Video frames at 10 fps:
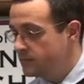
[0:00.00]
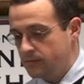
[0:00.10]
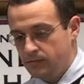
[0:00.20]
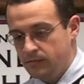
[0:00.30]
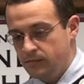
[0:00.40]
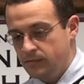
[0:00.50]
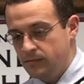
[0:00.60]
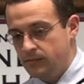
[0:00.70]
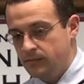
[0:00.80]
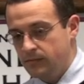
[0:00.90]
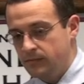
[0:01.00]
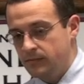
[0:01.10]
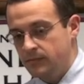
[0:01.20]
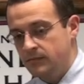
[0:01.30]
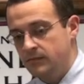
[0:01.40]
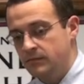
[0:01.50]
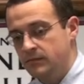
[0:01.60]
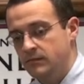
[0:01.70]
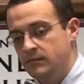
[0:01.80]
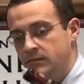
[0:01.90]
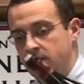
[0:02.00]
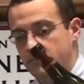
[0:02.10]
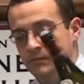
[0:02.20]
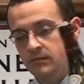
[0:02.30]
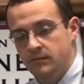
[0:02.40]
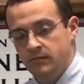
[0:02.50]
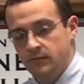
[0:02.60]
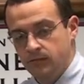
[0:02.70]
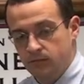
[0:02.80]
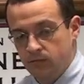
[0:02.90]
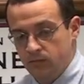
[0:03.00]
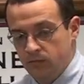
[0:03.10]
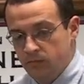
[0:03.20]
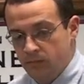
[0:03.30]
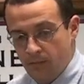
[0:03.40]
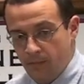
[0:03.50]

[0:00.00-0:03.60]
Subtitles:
The person shown says nothing.